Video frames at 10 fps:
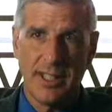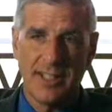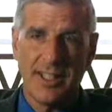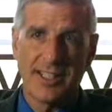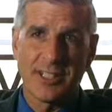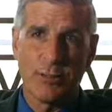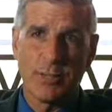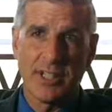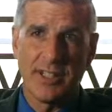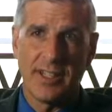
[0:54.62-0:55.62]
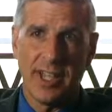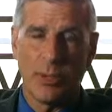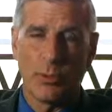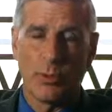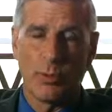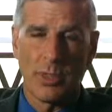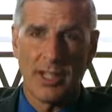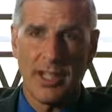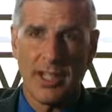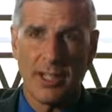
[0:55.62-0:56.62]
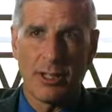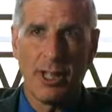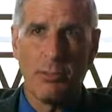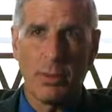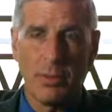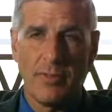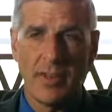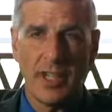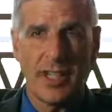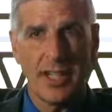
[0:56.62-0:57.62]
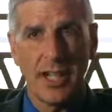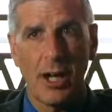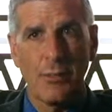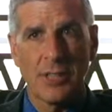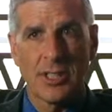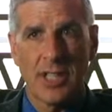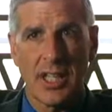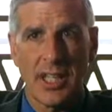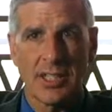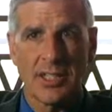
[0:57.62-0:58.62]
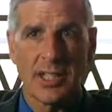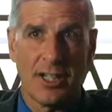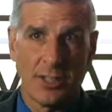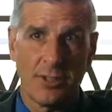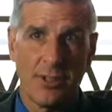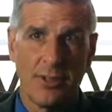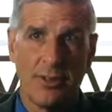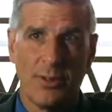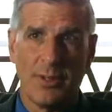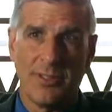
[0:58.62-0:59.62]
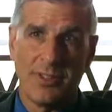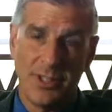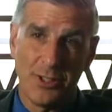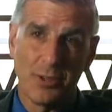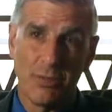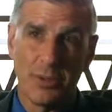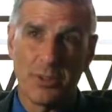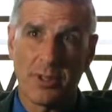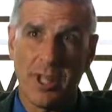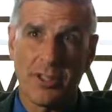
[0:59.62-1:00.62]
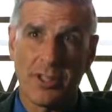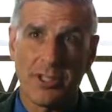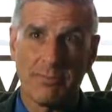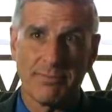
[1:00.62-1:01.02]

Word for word: And that's something that we're working on, but we've not yet accomplished that as a country or even here in Boulder County.